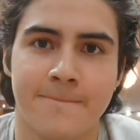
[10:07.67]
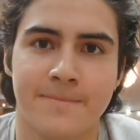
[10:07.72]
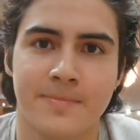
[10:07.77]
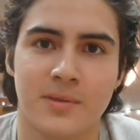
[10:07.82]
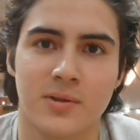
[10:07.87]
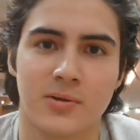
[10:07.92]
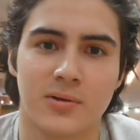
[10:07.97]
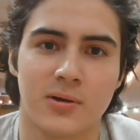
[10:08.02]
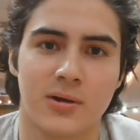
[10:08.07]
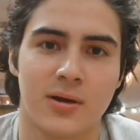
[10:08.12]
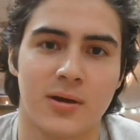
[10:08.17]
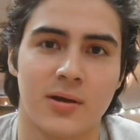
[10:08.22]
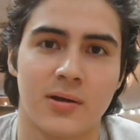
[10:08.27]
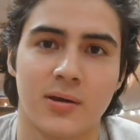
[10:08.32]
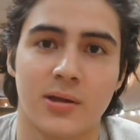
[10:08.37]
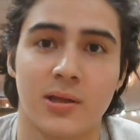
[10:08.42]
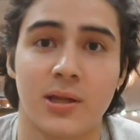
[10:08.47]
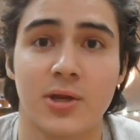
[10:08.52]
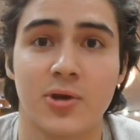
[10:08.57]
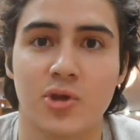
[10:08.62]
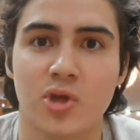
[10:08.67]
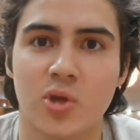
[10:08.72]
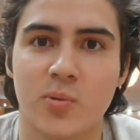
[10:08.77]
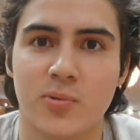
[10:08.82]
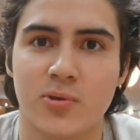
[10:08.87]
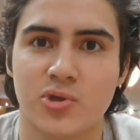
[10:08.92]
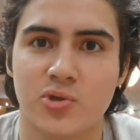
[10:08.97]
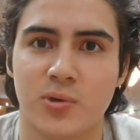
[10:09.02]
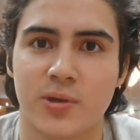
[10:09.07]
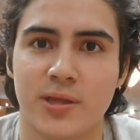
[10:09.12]

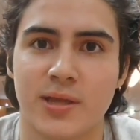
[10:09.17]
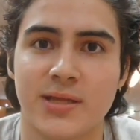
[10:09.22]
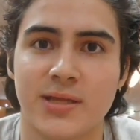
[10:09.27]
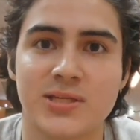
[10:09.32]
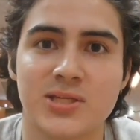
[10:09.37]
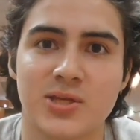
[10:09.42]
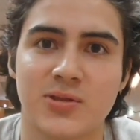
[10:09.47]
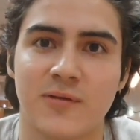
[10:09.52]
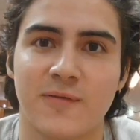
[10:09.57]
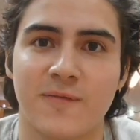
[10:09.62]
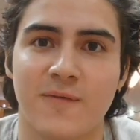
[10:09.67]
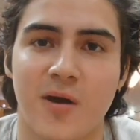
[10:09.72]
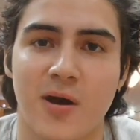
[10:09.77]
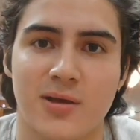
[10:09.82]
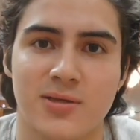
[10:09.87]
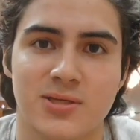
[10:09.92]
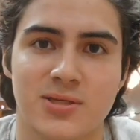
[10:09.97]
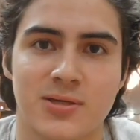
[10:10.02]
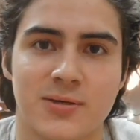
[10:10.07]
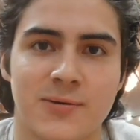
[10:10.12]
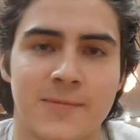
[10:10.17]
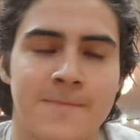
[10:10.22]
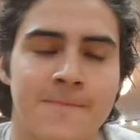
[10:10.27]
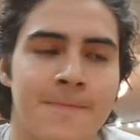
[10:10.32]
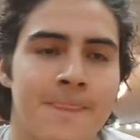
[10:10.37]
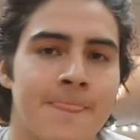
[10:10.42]
glenohumeral joint into the fossa.